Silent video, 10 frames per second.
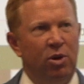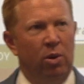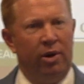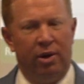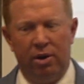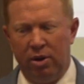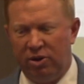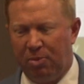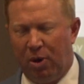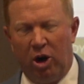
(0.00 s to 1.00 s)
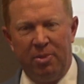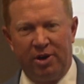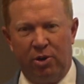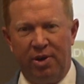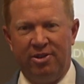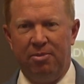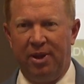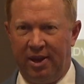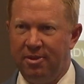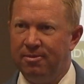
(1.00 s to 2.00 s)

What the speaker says: your department going to be?